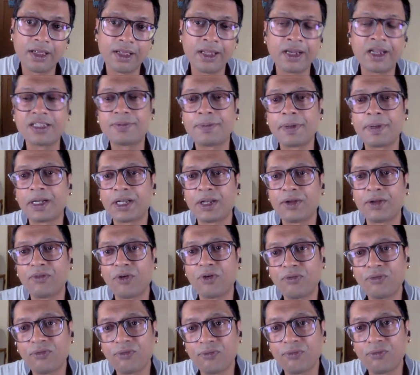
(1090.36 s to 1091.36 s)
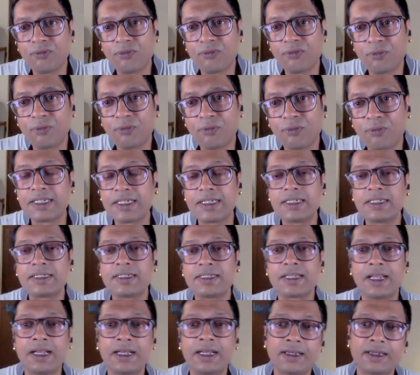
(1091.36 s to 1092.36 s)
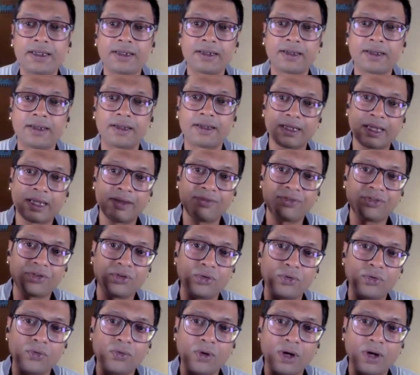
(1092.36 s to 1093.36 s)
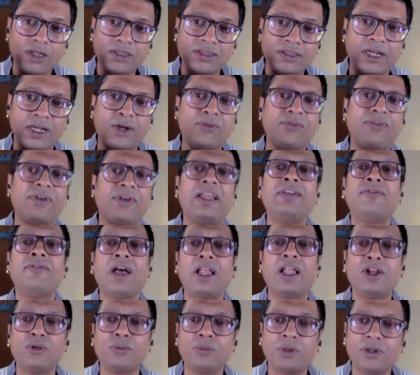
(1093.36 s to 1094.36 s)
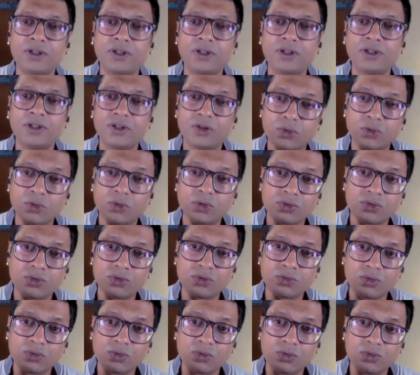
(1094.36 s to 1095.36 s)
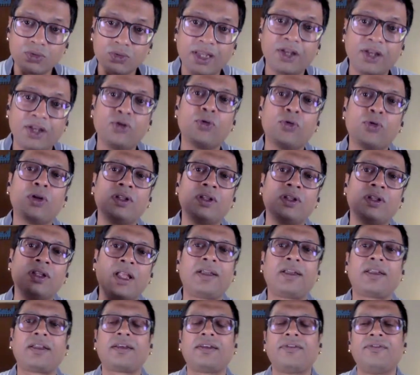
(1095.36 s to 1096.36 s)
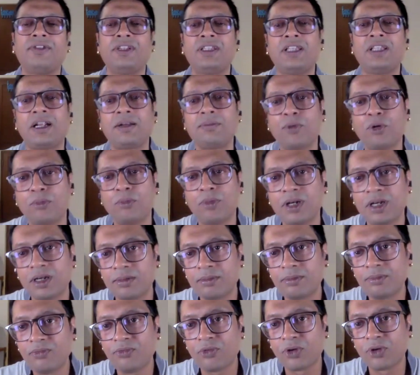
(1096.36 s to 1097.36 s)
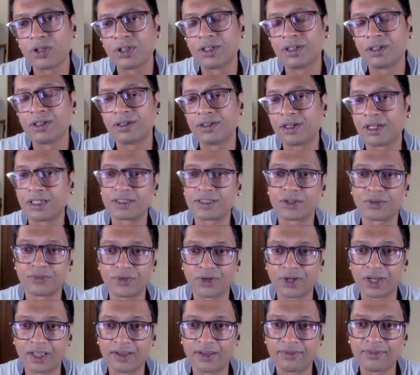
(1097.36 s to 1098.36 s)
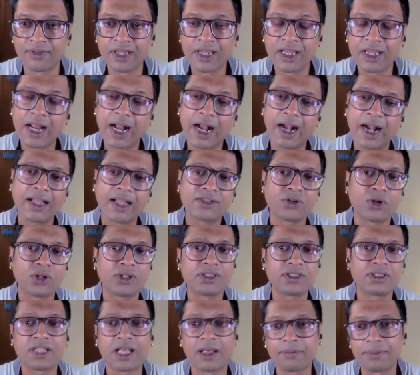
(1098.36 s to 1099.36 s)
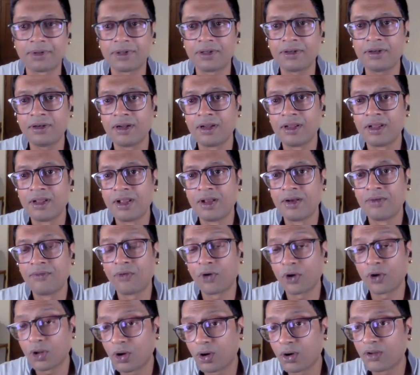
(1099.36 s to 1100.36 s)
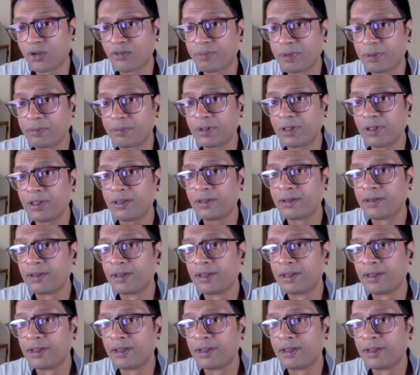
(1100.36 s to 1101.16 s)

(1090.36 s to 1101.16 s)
irrespective of what the change is, it gives you a set of invaluable tools to continue on that with that momentum for the rest of your life. And I saw this happen for a lot of people.